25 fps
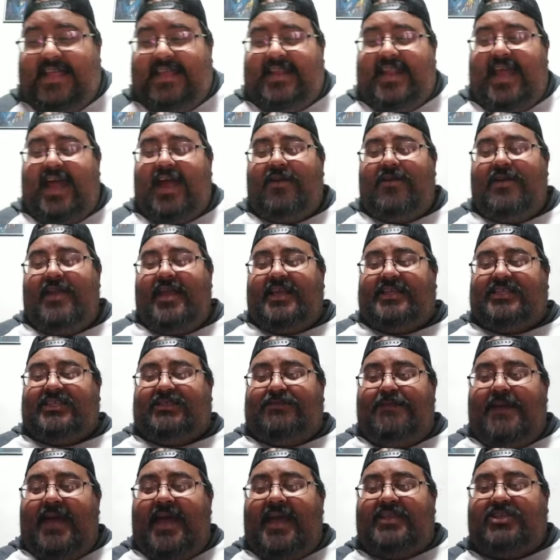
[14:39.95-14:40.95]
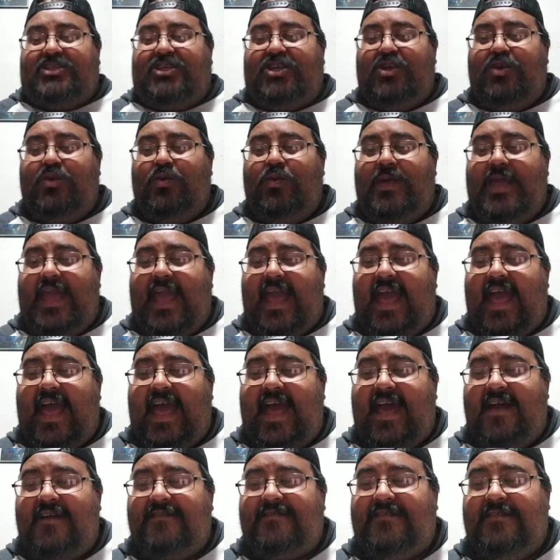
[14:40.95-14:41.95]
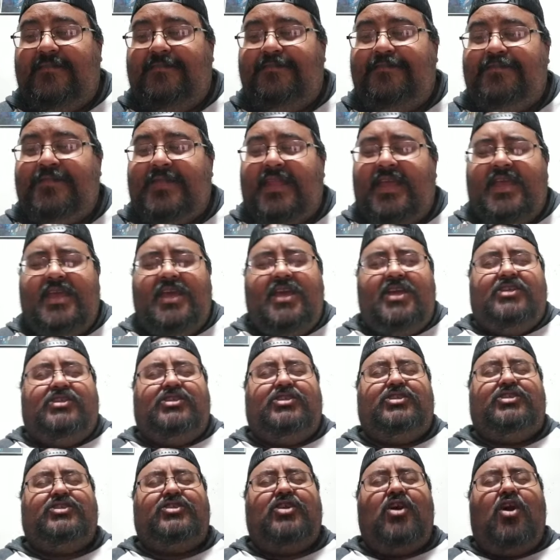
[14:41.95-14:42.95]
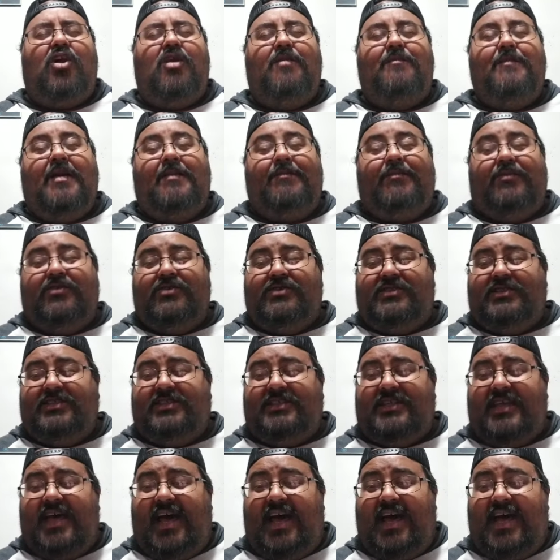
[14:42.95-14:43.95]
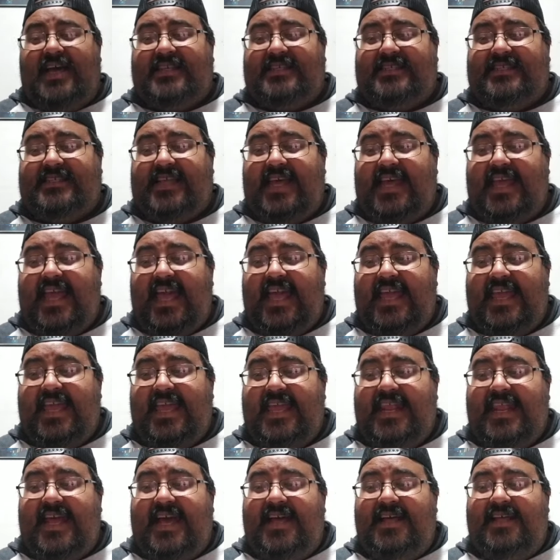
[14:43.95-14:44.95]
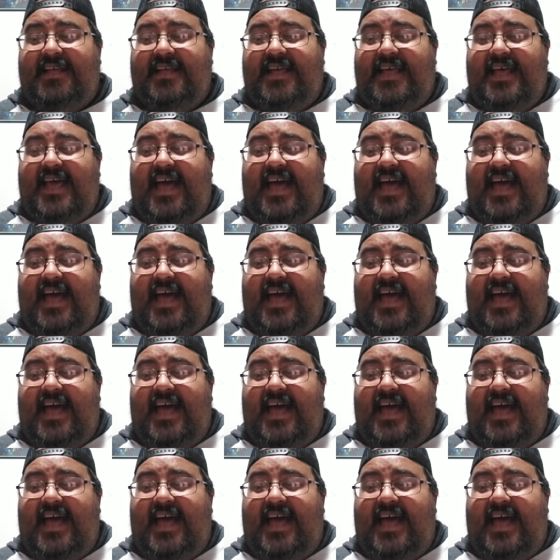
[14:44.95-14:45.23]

Now, our next match, we have star members uh, Ida,